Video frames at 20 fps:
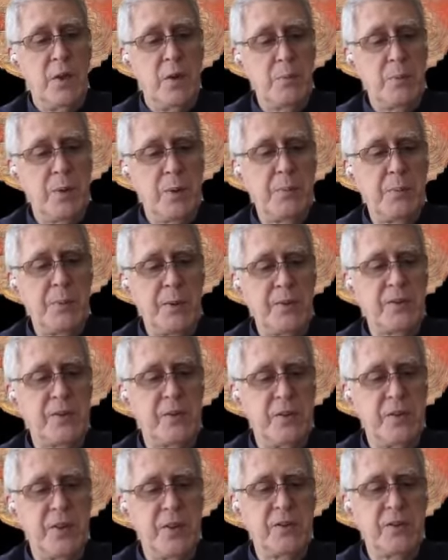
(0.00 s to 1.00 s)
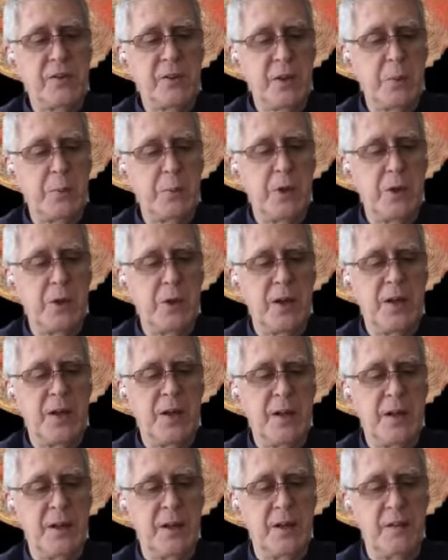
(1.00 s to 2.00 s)
The purpose of this
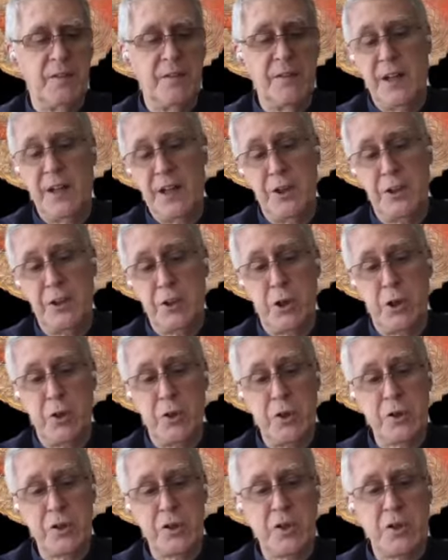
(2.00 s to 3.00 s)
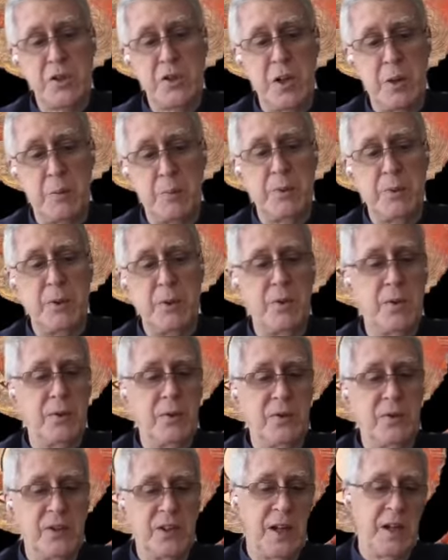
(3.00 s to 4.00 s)
community, of any church,
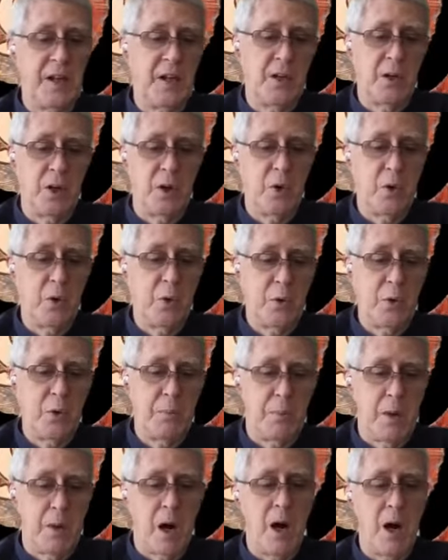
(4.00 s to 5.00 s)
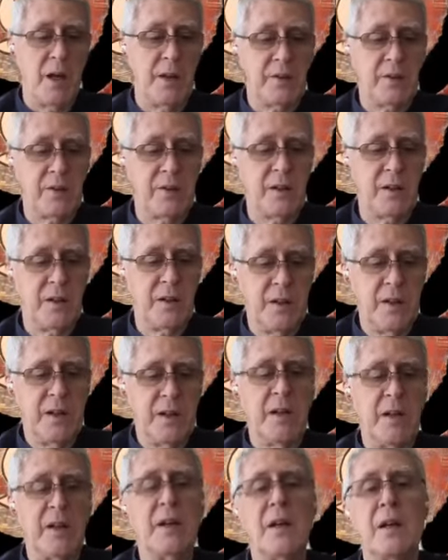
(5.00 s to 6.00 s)
temple, zendo, mosque,
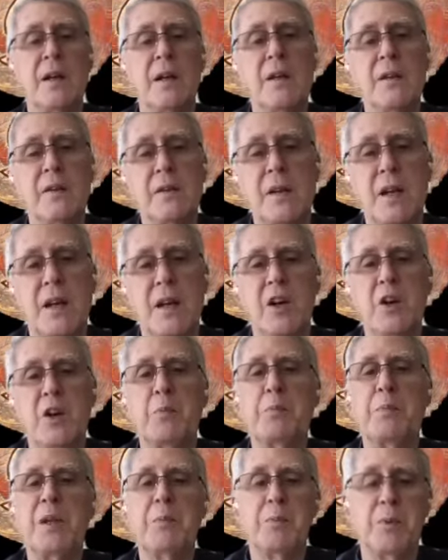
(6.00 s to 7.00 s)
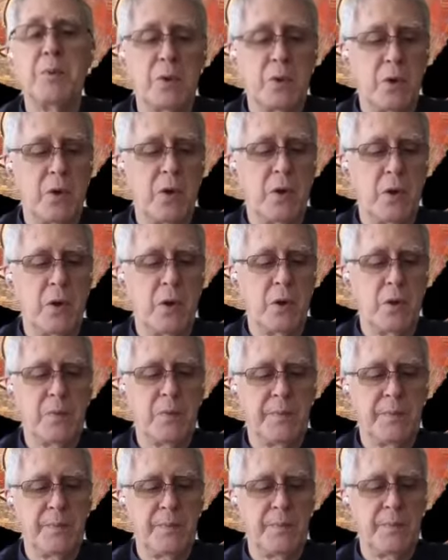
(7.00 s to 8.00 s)
is to help people grow.
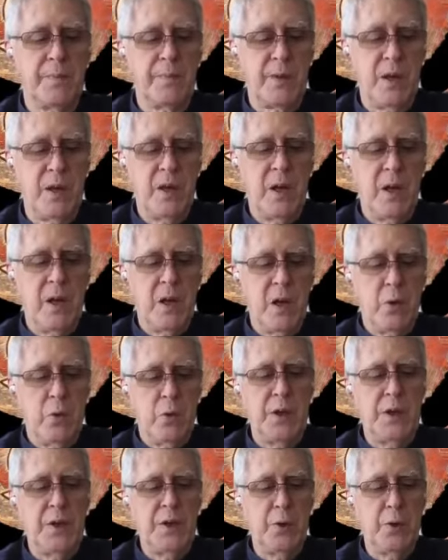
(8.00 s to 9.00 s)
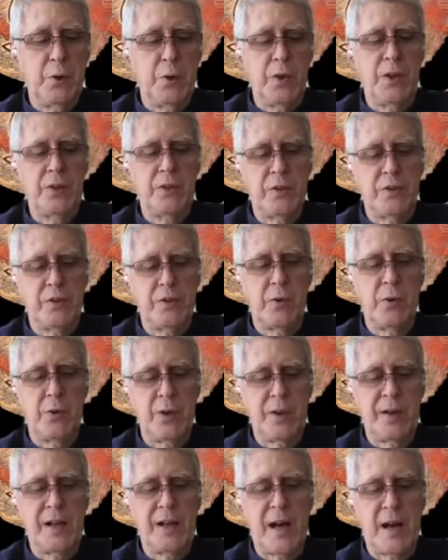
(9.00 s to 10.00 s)
We do this
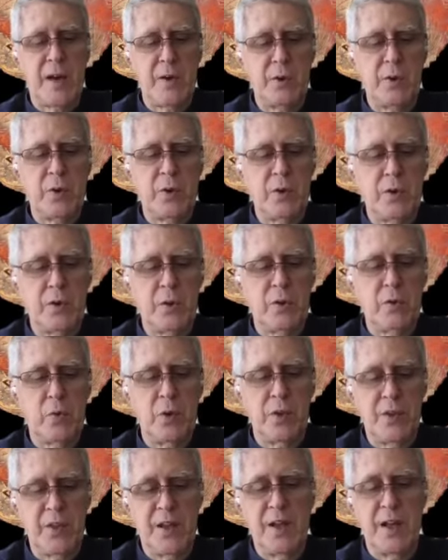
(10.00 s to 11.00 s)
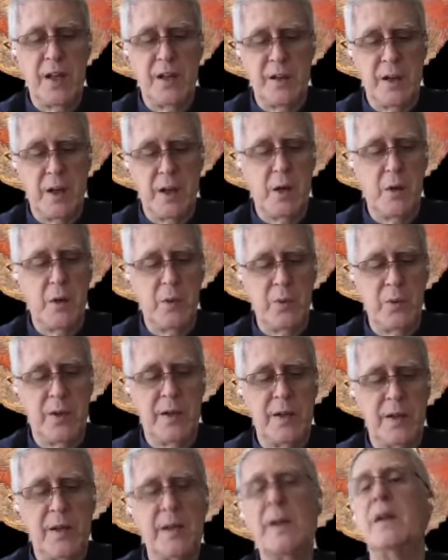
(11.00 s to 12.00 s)
through encounters with the
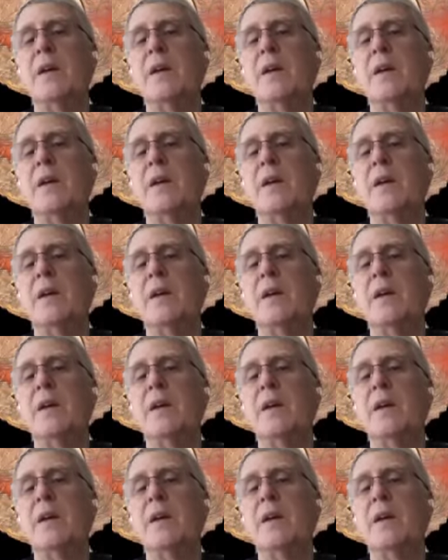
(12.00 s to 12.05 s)
unknown